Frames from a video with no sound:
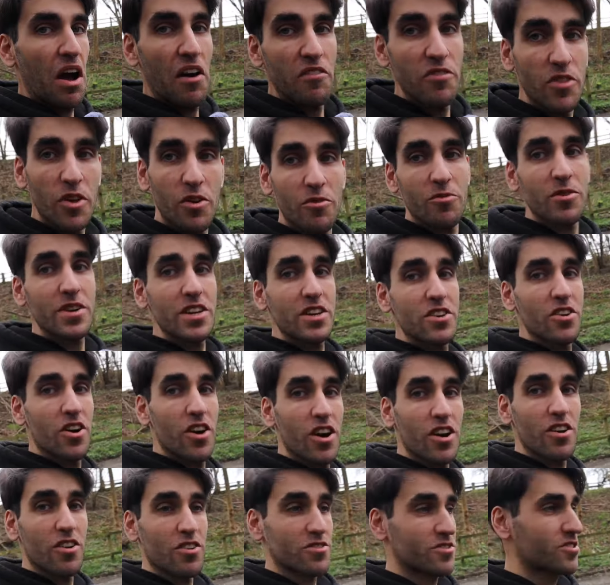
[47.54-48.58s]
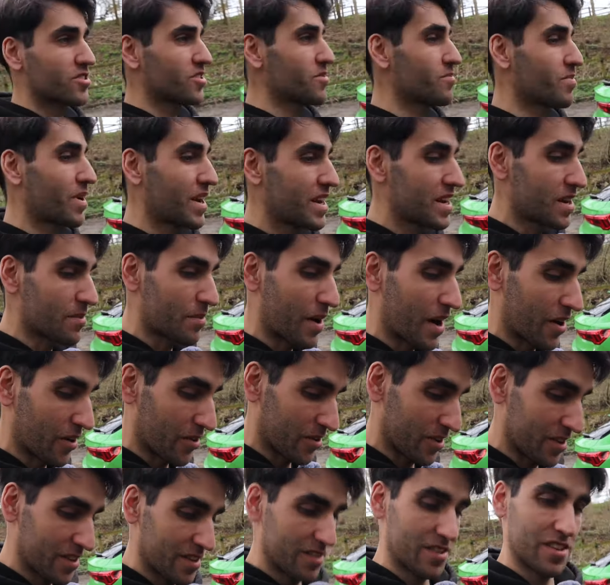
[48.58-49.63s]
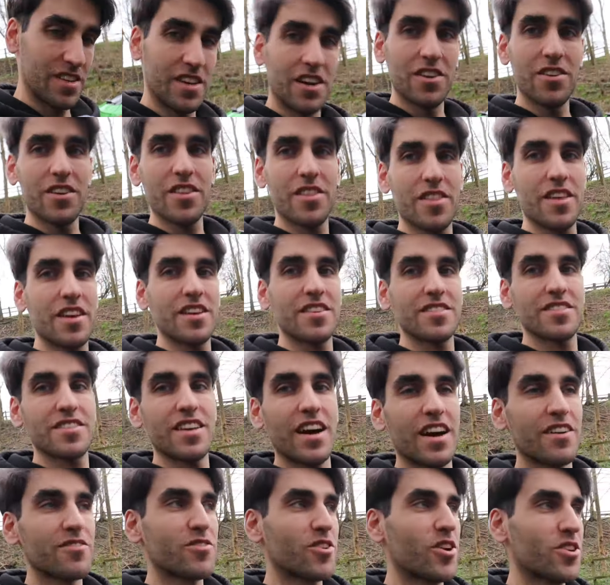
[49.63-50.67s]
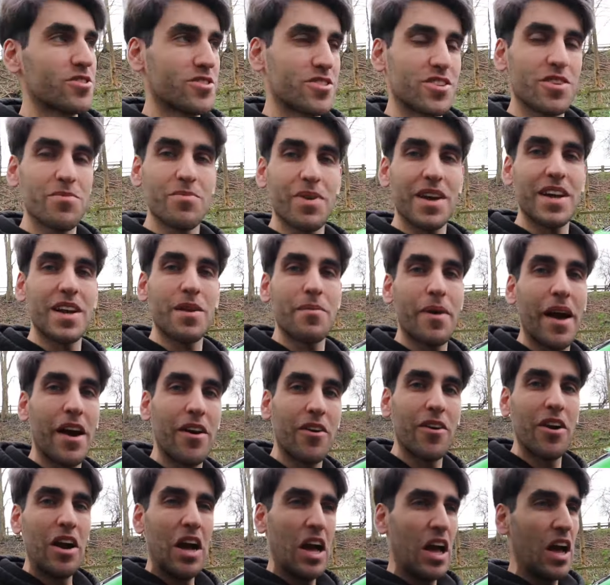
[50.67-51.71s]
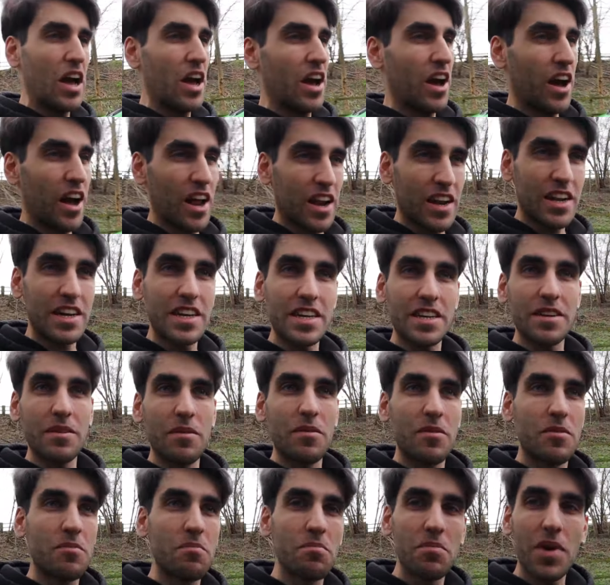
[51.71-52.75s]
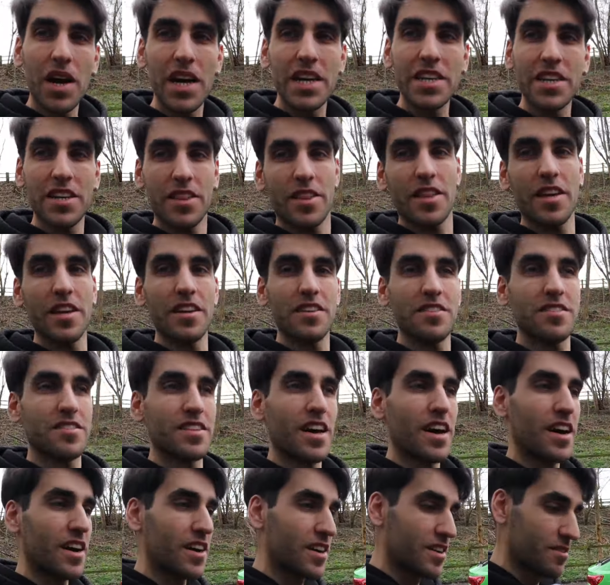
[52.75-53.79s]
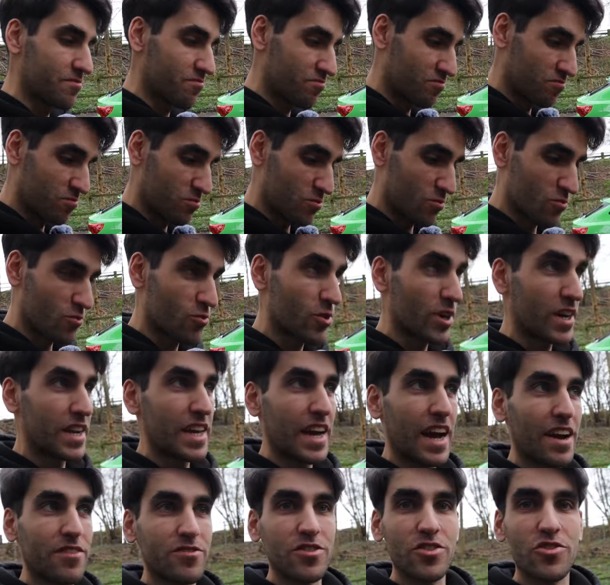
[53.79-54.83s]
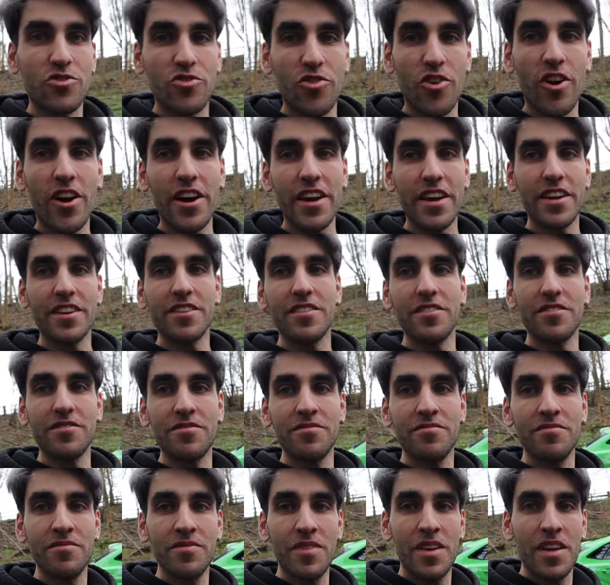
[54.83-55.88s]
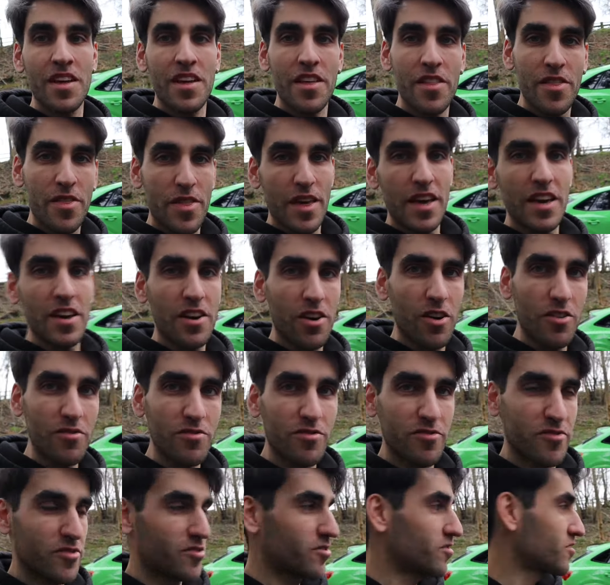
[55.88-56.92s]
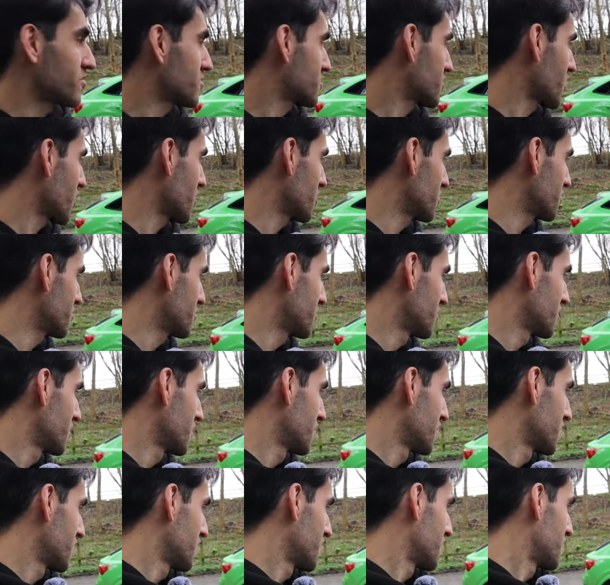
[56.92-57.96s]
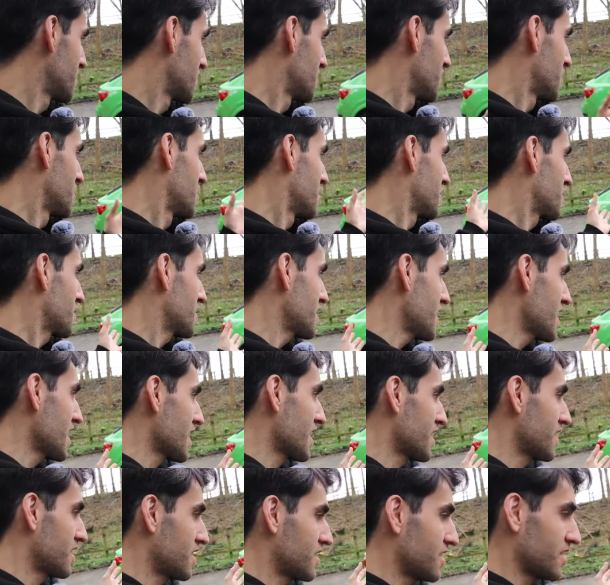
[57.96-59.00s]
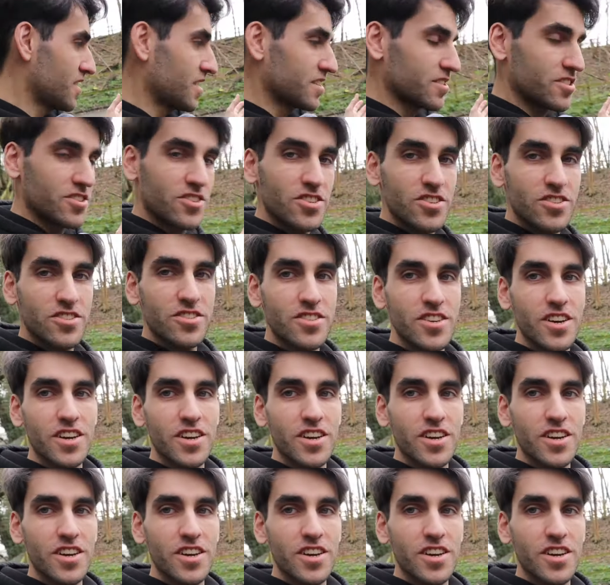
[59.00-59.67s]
I've not really got a lot to complain about. The only things that I've got to complain about are like minor things that I really have to try and think of. So yeah, let's just